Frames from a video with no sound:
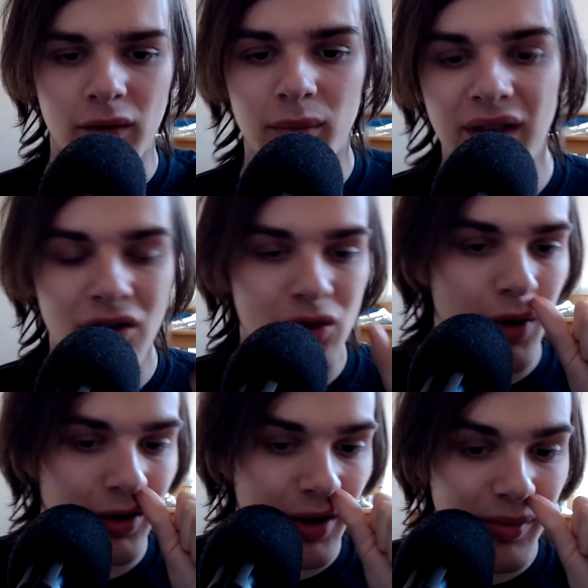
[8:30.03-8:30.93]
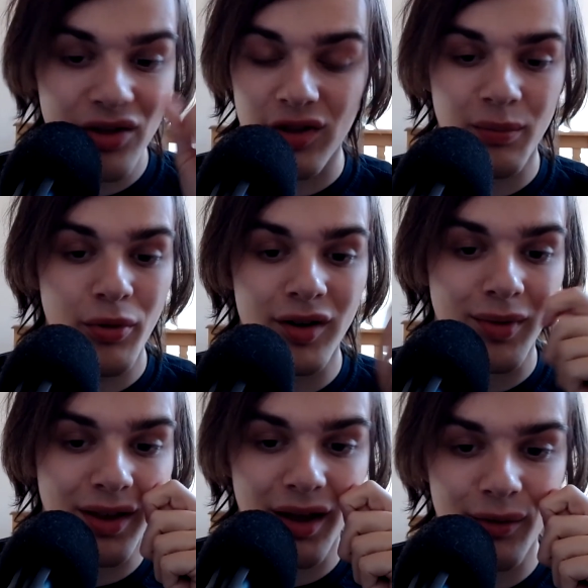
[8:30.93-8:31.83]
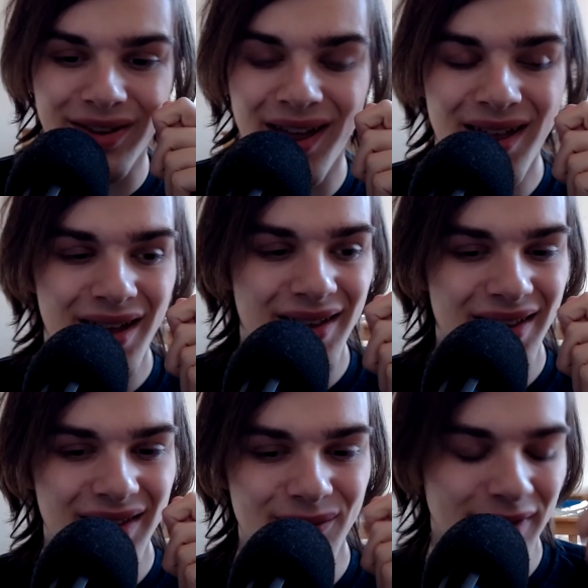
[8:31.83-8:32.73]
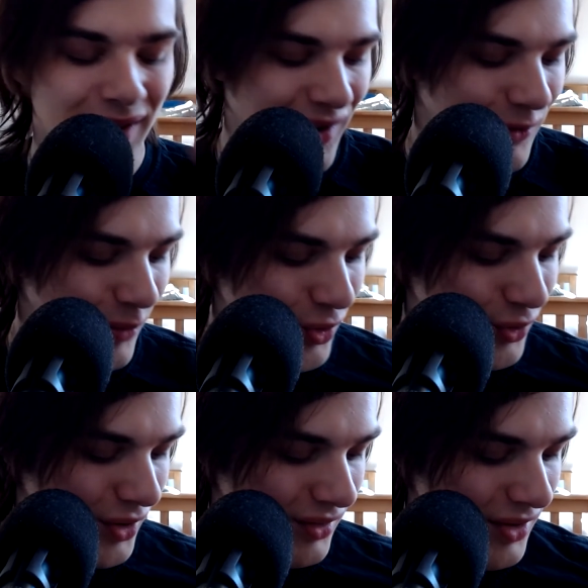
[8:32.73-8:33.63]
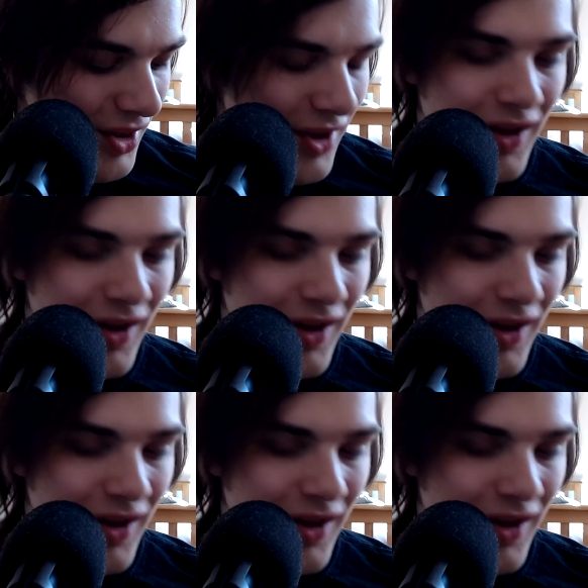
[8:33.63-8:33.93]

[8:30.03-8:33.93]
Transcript: numbers actually worked. I'm actually surprised by that. Didn't think any of them would work.